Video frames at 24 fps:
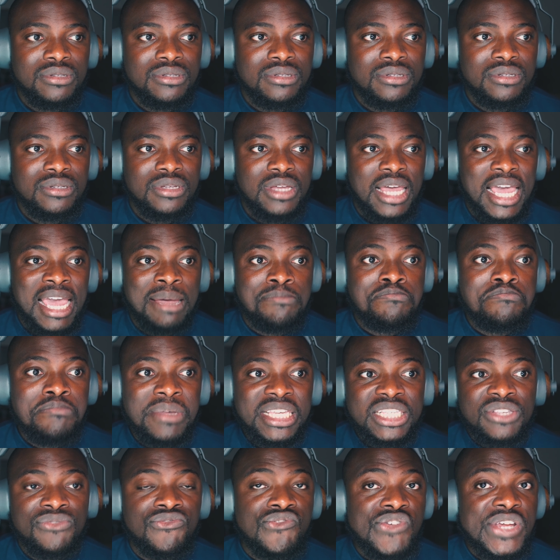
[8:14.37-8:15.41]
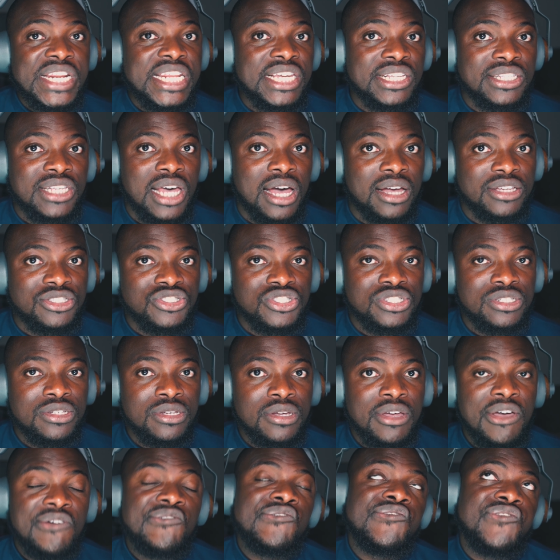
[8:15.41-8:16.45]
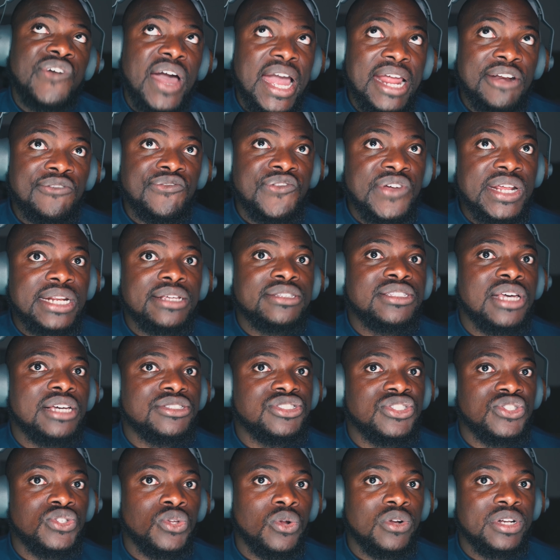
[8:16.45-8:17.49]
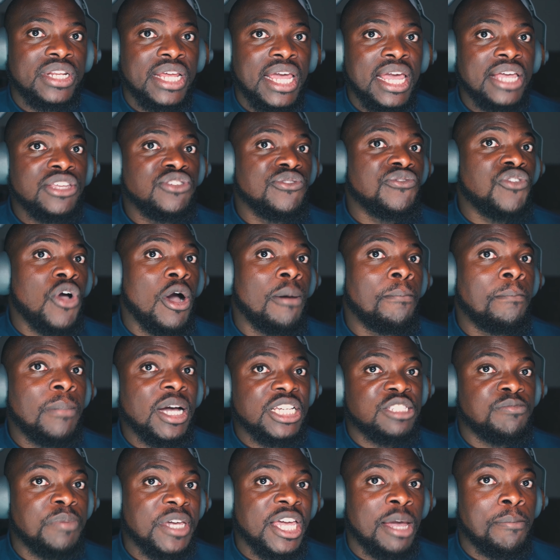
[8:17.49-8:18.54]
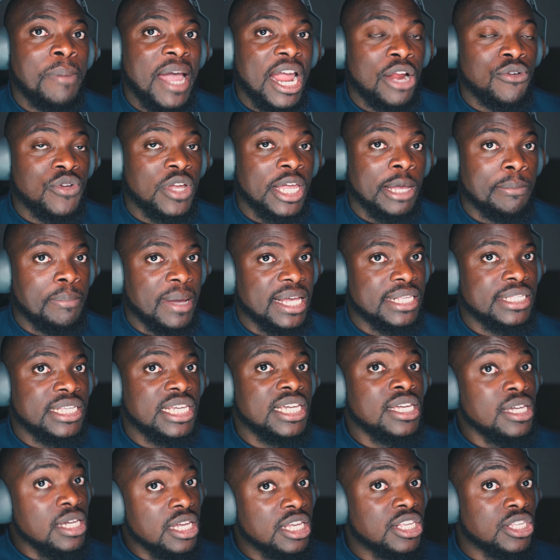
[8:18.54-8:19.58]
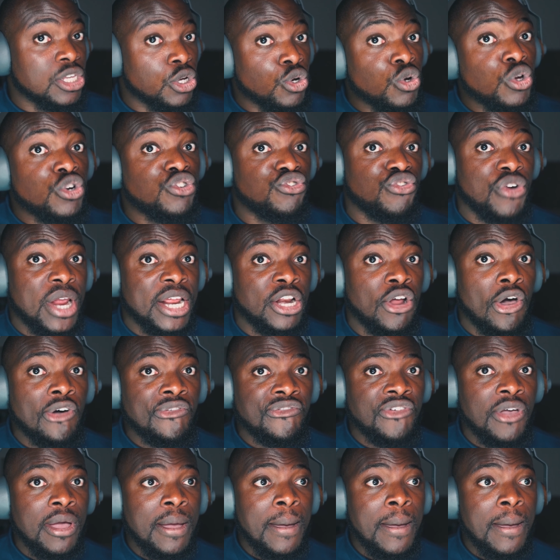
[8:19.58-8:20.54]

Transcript: and miss 3D touch? Fine, 3D touch is not there. You've got much bigger battery capacity. It's a good trade-off.